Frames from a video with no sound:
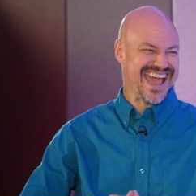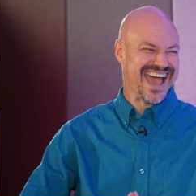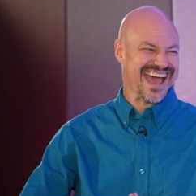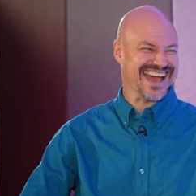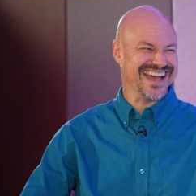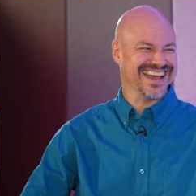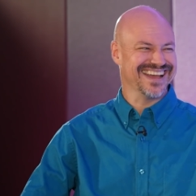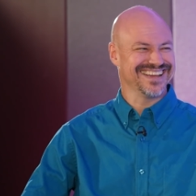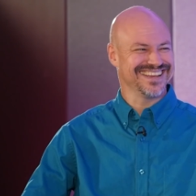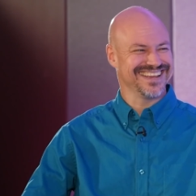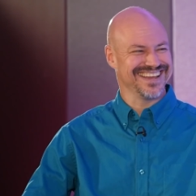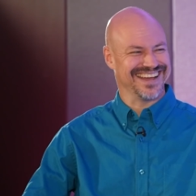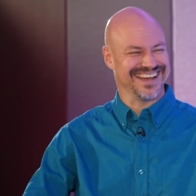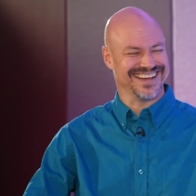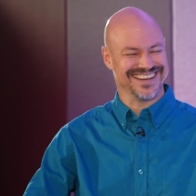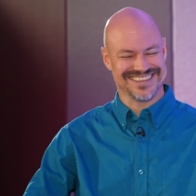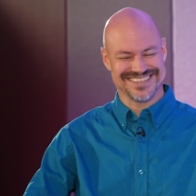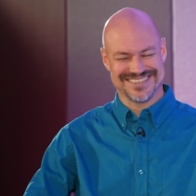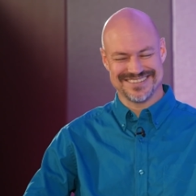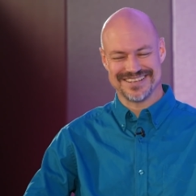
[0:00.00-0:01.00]
Yeah,
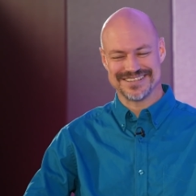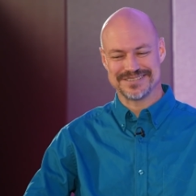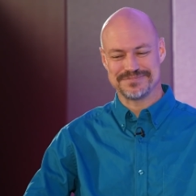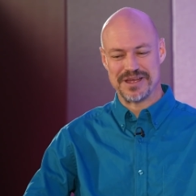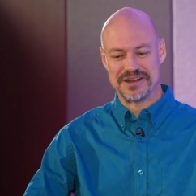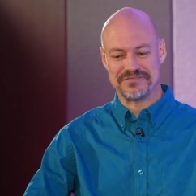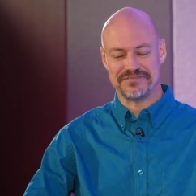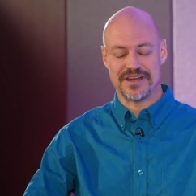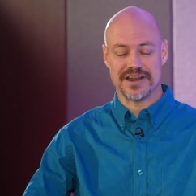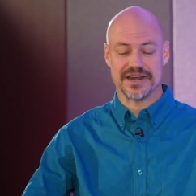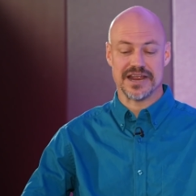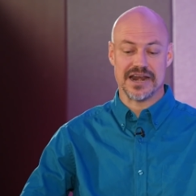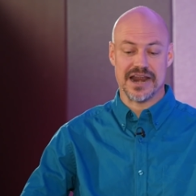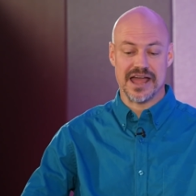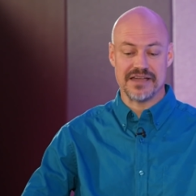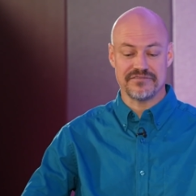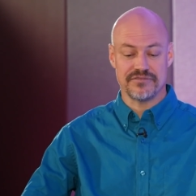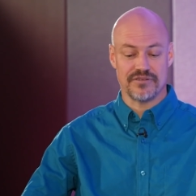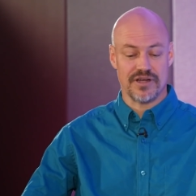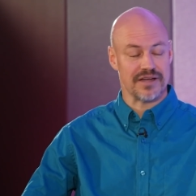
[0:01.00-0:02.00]
it's been fun, and
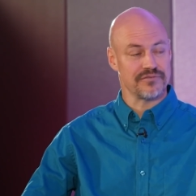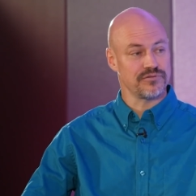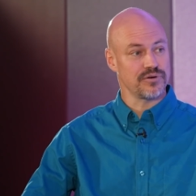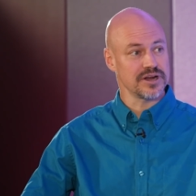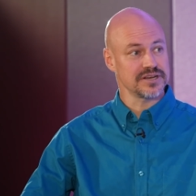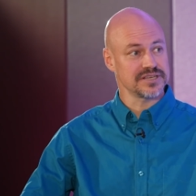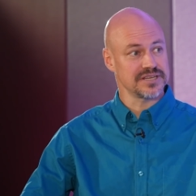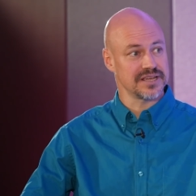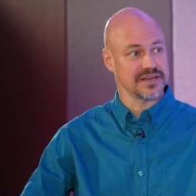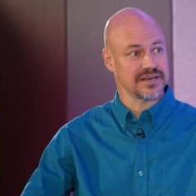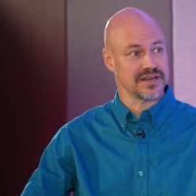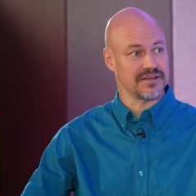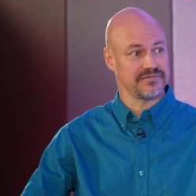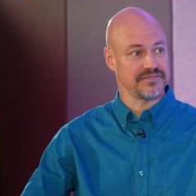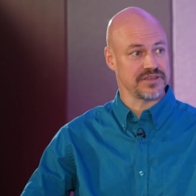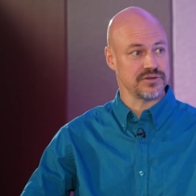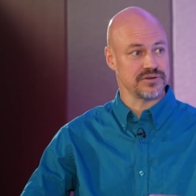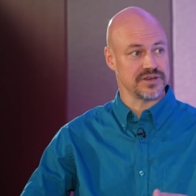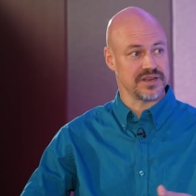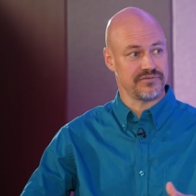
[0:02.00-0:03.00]
I've worked at a
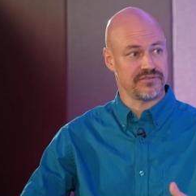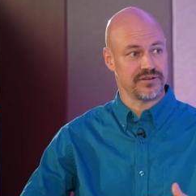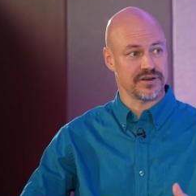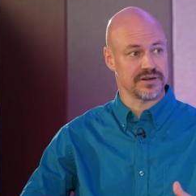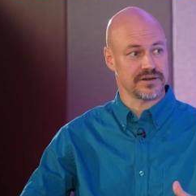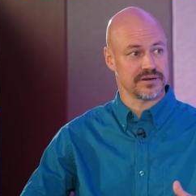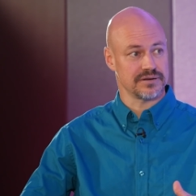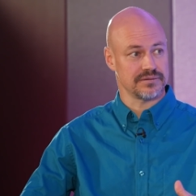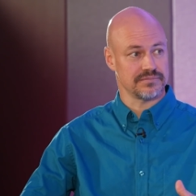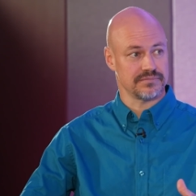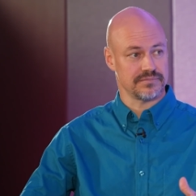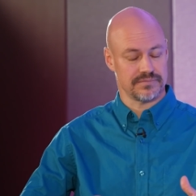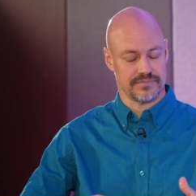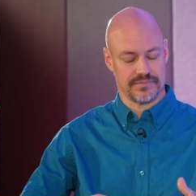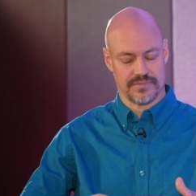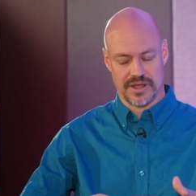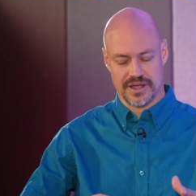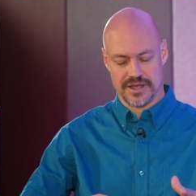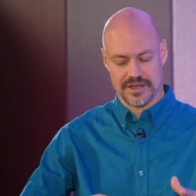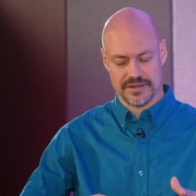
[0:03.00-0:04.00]
few different
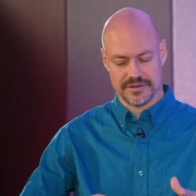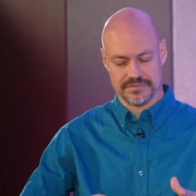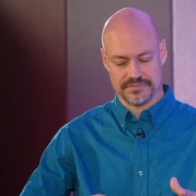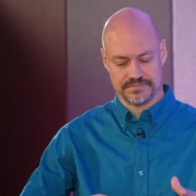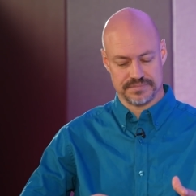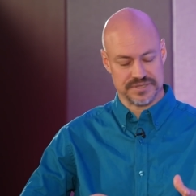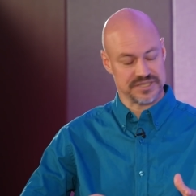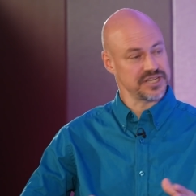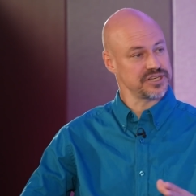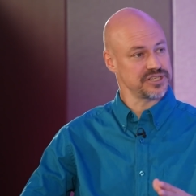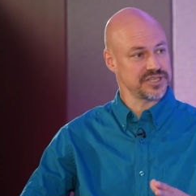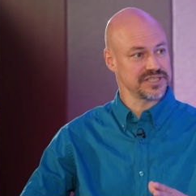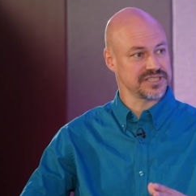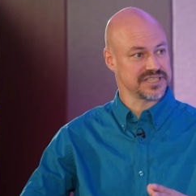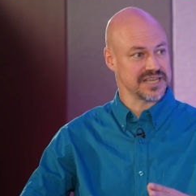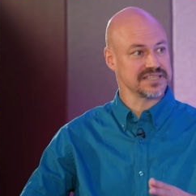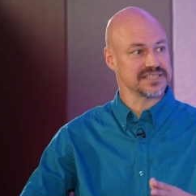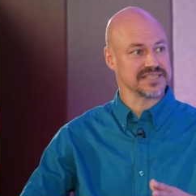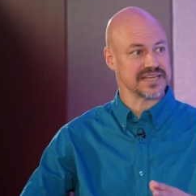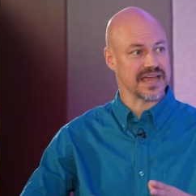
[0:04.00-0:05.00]

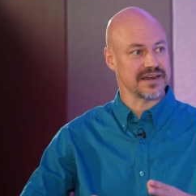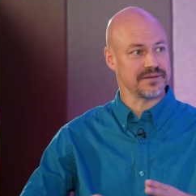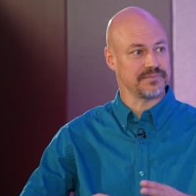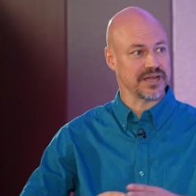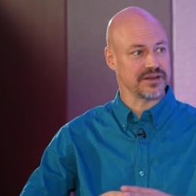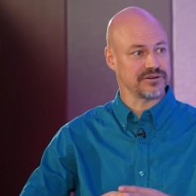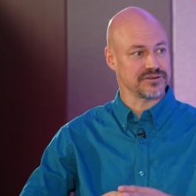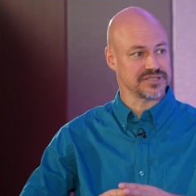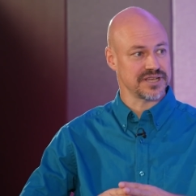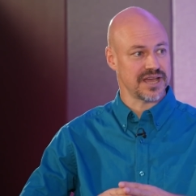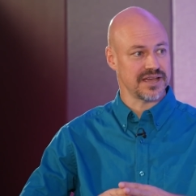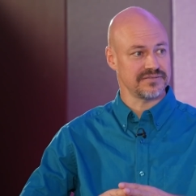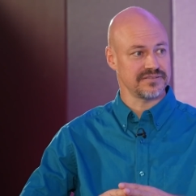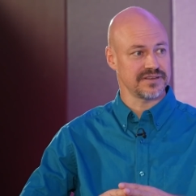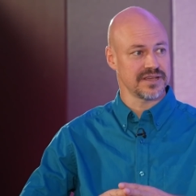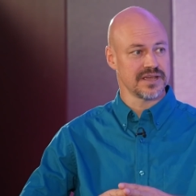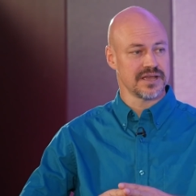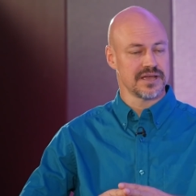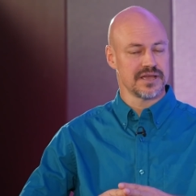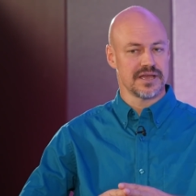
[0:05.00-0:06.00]
positions inside of
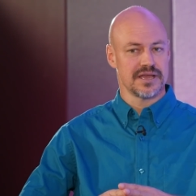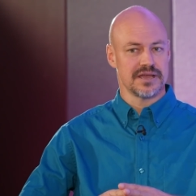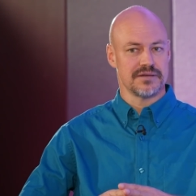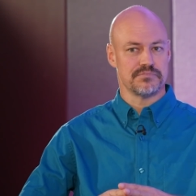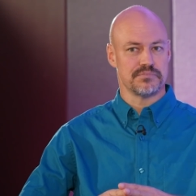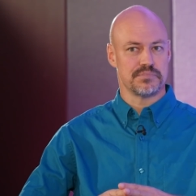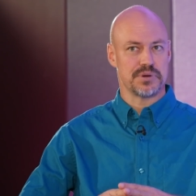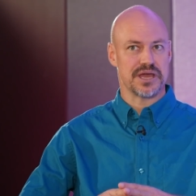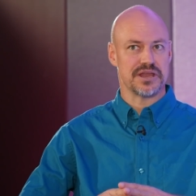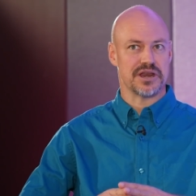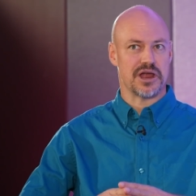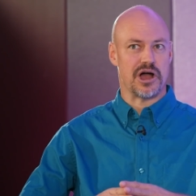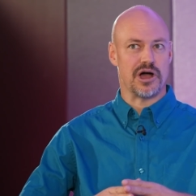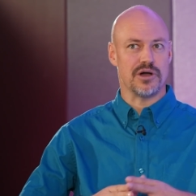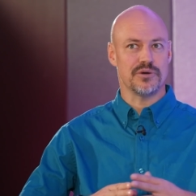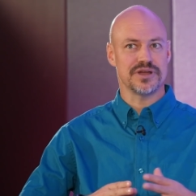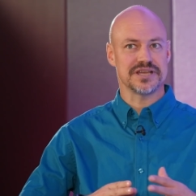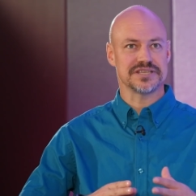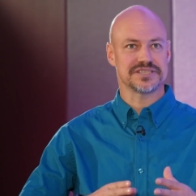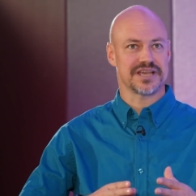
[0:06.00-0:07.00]
Microsoft, but
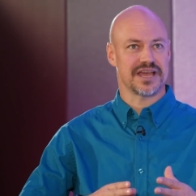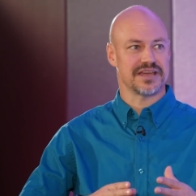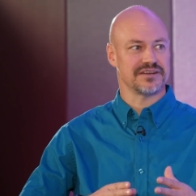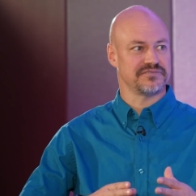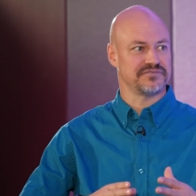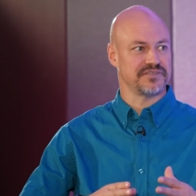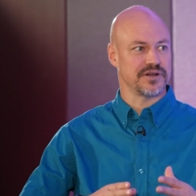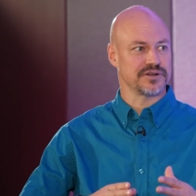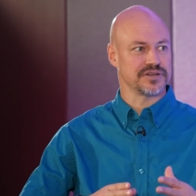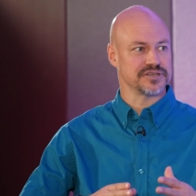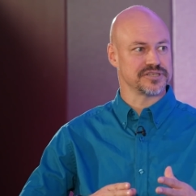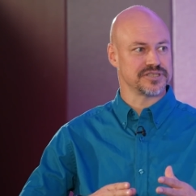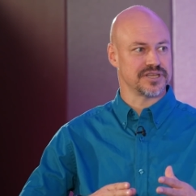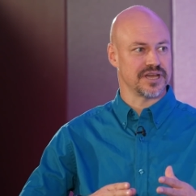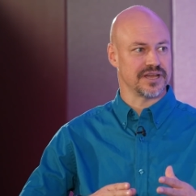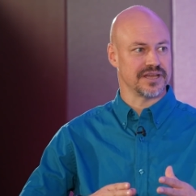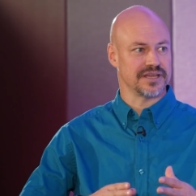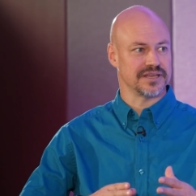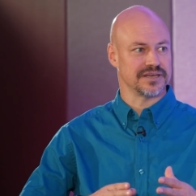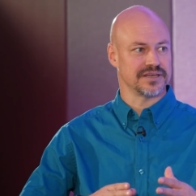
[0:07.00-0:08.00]
always kind of
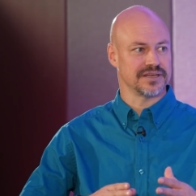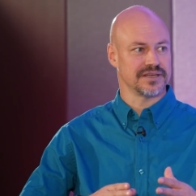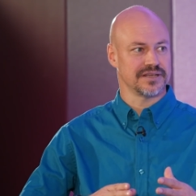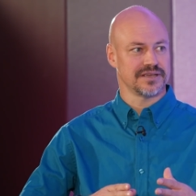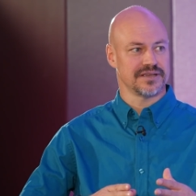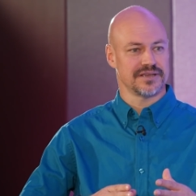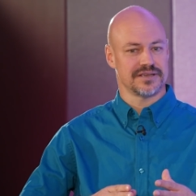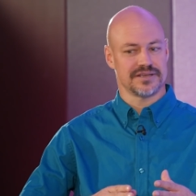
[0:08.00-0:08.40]
focused on,